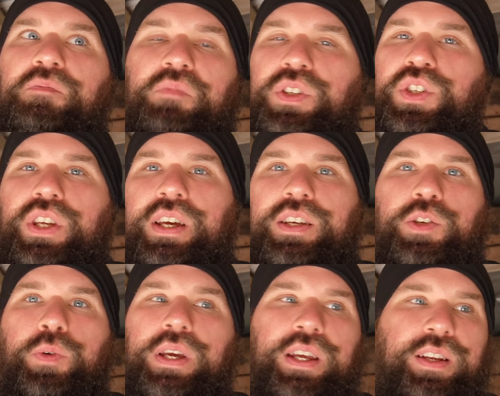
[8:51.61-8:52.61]
let's say
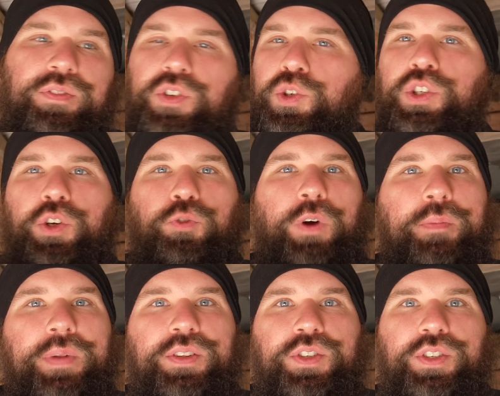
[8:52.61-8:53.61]
you eat it, there's still
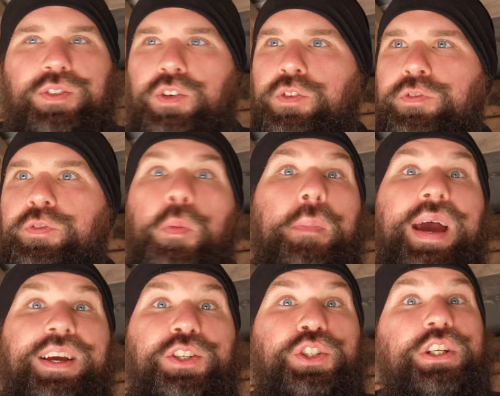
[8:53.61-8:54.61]
remnants of
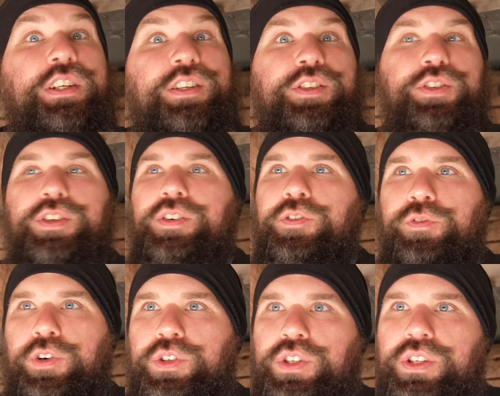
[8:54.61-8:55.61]
mac and cheese,
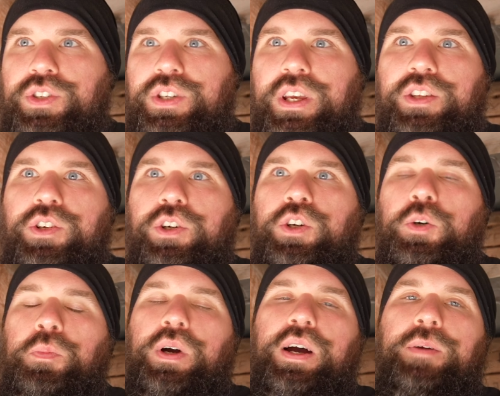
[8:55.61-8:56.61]
for instance, in your
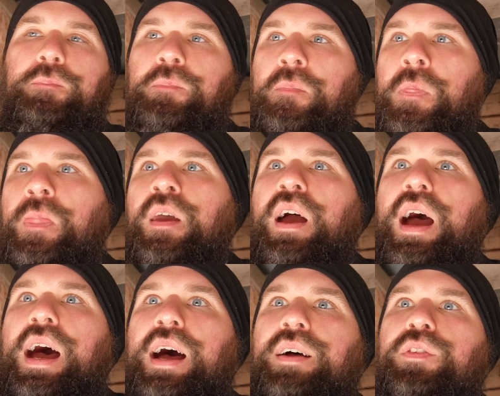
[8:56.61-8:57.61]
cook pot.
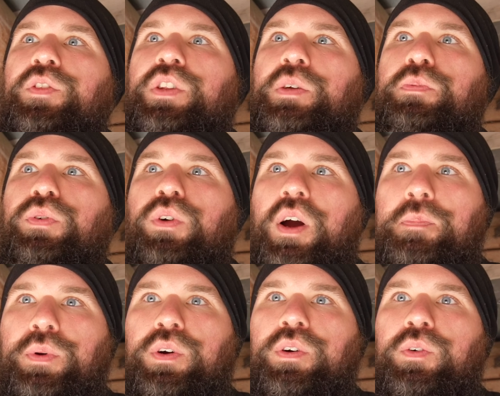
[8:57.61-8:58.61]
The
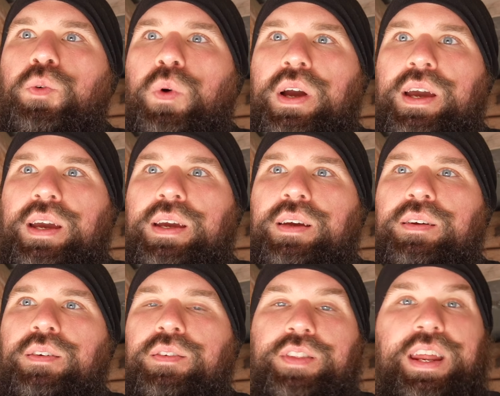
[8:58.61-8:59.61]
proper way
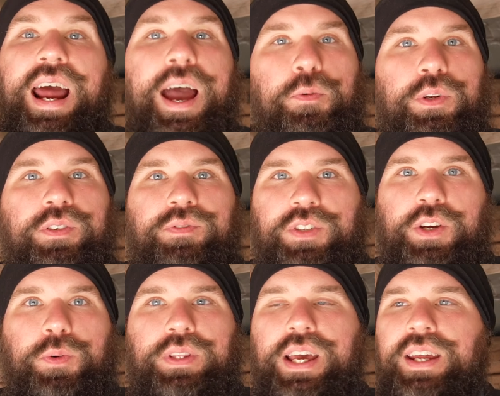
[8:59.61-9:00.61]
that I would
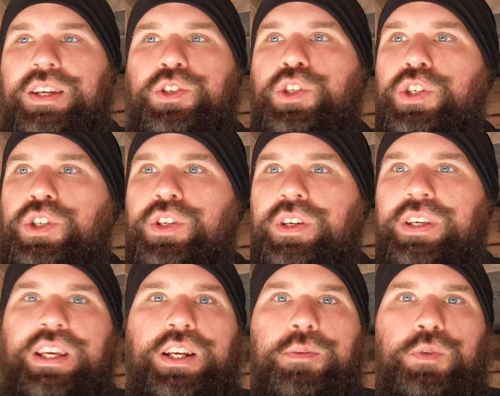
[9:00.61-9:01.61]
deal with that is just to
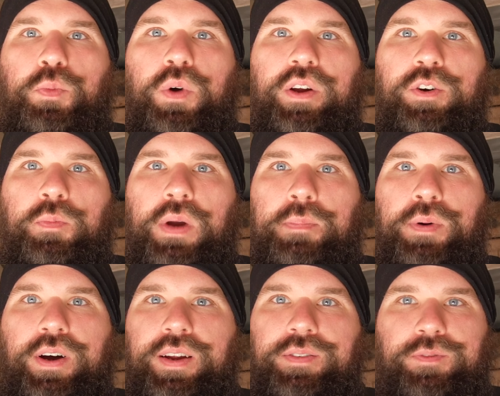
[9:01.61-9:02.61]
heat up some water in my
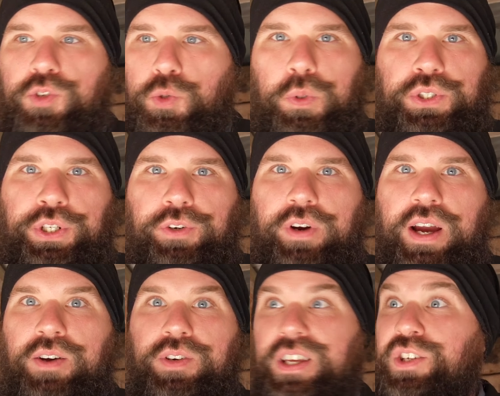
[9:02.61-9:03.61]
pot, swish it
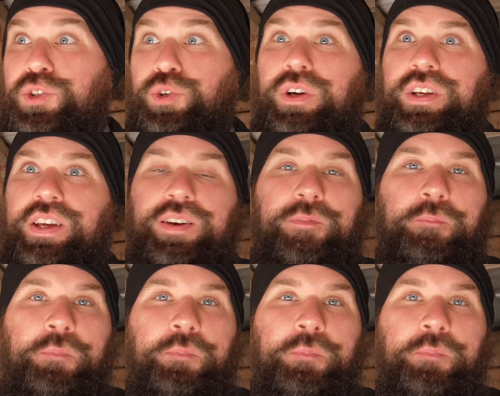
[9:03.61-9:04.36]
around, and drink it.